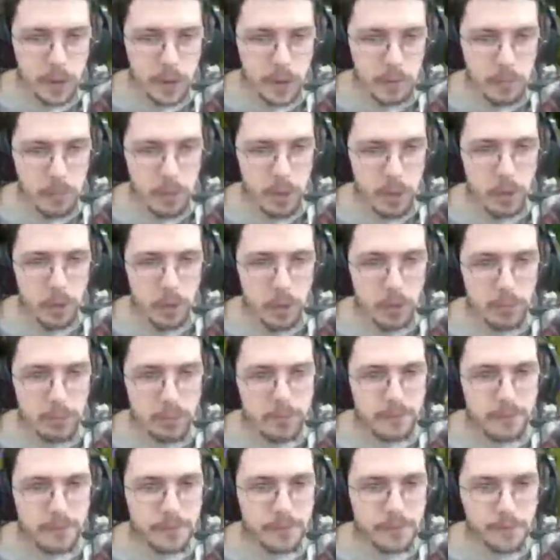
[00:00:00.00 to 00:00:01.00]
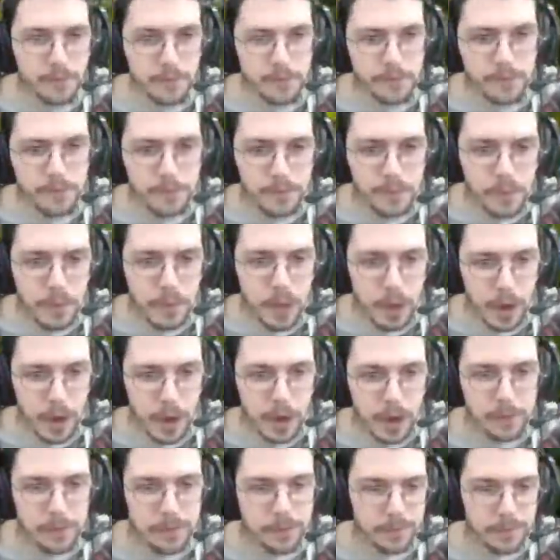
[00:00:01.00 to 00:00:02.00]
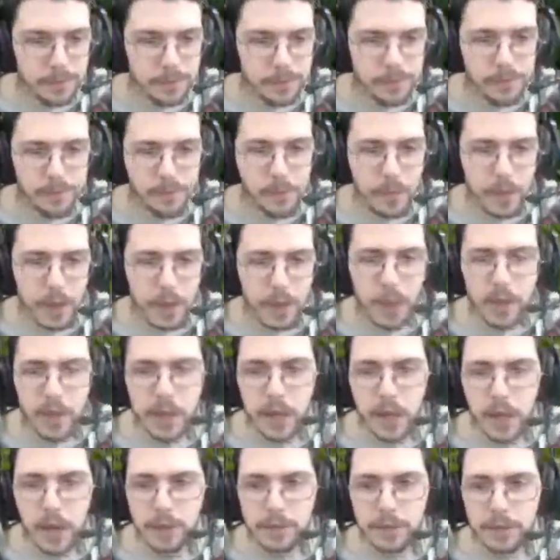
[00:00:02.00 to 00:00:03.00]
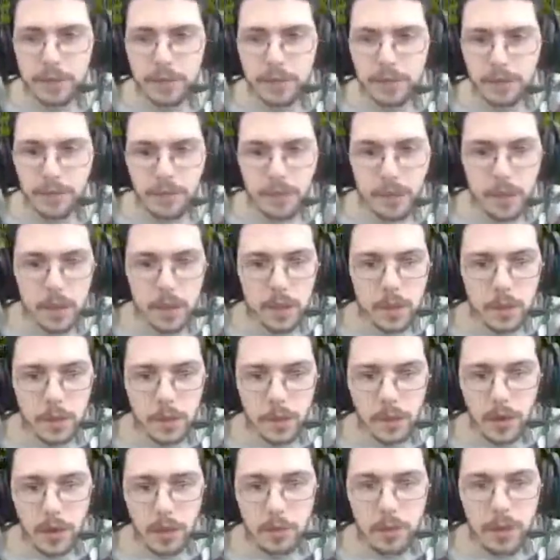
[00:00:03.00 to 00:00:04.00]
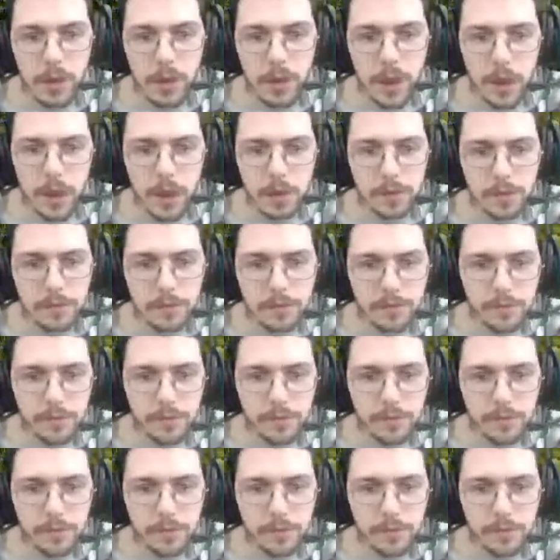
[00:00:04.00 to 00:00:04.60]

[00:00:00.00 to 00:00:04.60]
Boom. Alright. Easy enough. So we grabbed all that.